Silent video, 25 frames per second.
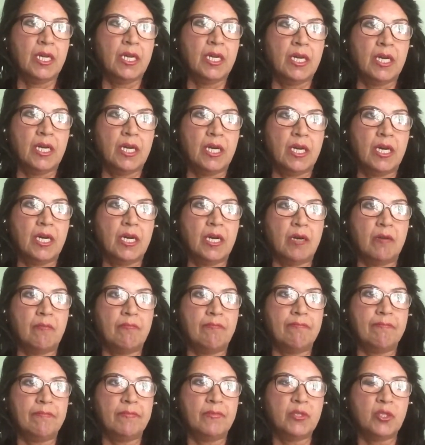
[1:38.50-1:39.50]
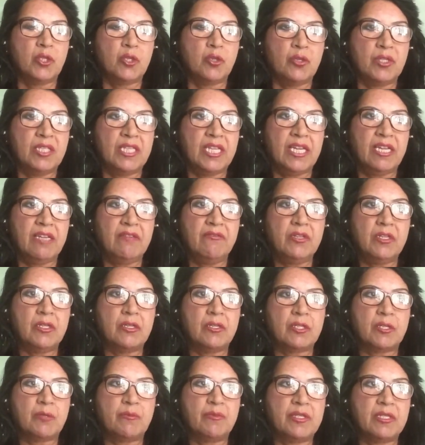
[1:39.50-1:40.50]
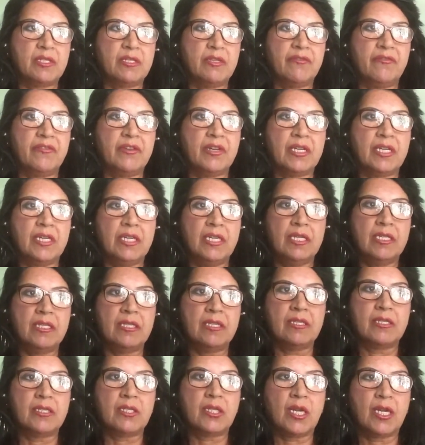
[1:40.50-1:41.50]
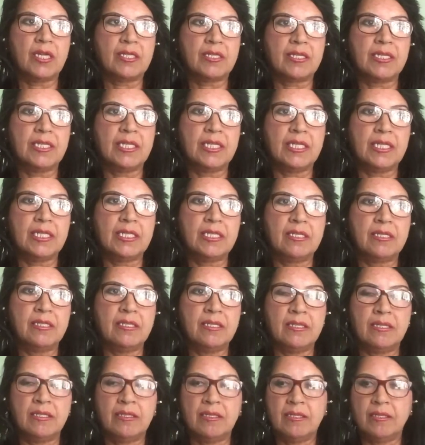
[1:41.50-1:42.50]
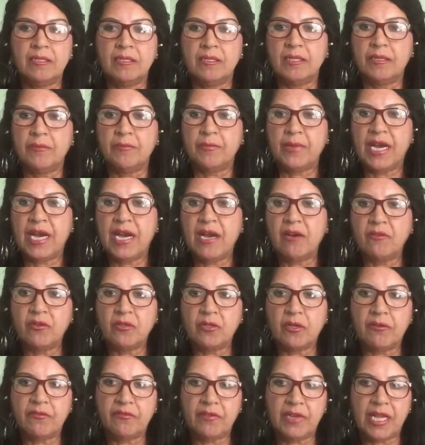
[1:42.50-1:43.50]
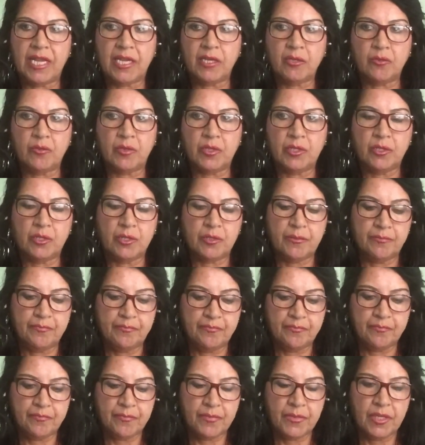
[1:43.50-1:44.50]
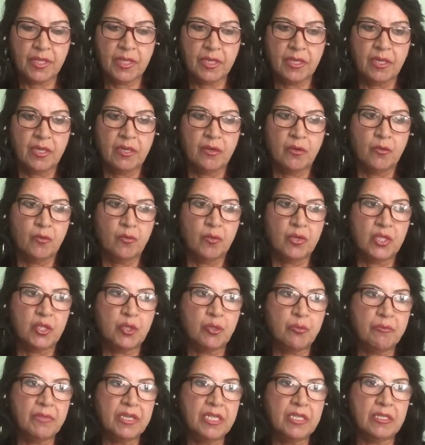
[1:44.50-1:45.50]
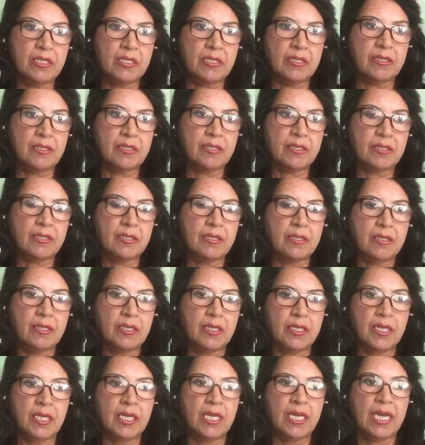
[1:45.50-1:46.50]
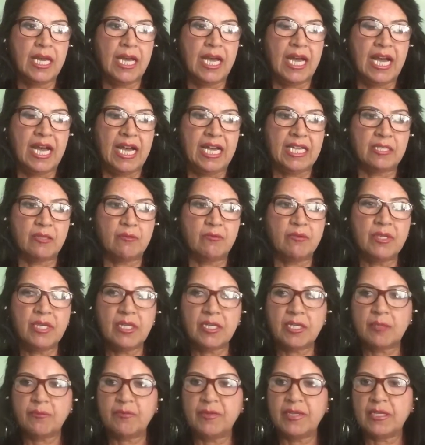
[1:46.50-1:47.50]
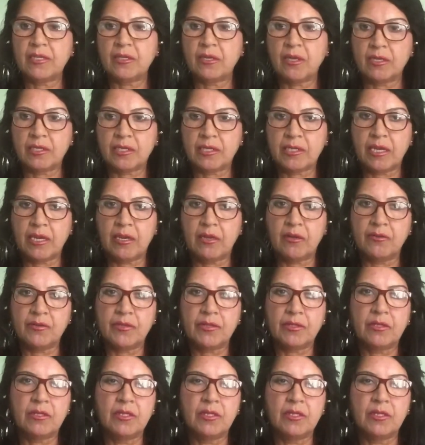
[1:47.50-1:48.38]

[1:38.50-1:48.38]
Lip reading: Uh, Today we are specifically discussing the power of language, which means as we express ourselves